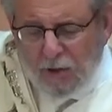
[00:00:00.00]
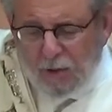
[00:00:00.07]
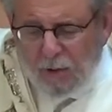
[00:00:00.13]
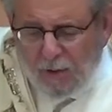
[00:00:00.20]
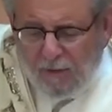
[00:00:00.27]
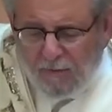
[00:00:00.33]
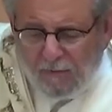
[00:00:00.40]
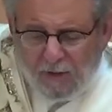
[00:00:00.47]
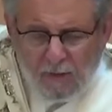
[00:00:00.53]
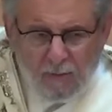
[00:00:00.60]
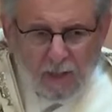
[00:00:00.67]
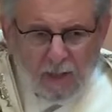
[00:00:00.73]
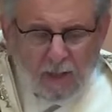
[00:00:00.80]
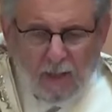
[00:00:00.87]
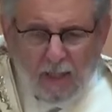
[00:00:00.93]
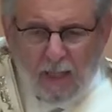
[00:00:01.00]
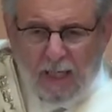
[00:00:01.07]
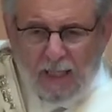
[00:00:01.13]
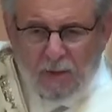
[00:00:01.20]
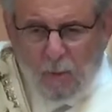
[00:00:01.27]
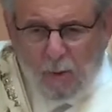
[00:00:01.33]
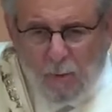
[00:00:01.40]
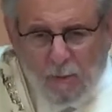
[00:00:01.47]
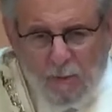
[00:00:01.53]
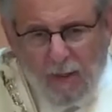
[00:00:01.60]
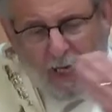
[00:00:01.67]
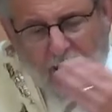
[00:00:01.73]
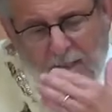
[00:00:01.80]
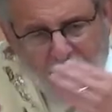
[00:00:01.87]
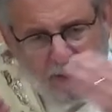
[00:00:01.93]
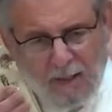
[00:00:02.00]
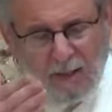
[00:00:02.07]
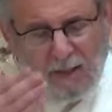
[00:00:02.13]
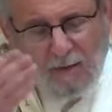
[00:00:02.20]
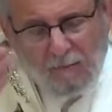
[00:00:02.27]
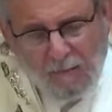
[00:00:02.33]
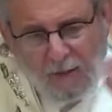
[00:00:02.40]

Judy Friedman, as we were passing,